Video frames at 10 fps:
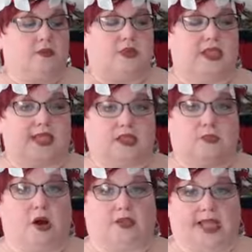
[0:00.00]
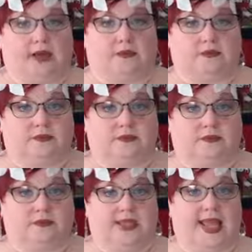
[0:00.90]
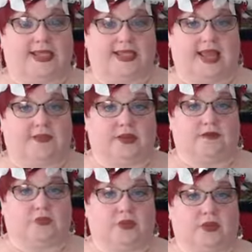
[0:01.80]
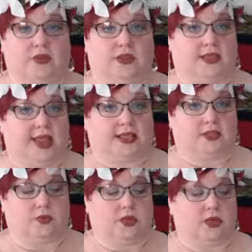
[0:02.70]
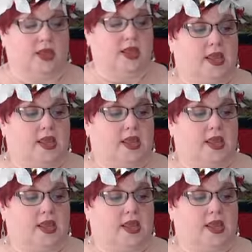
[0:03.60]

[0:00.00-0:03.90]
take them all down and save them for the next one.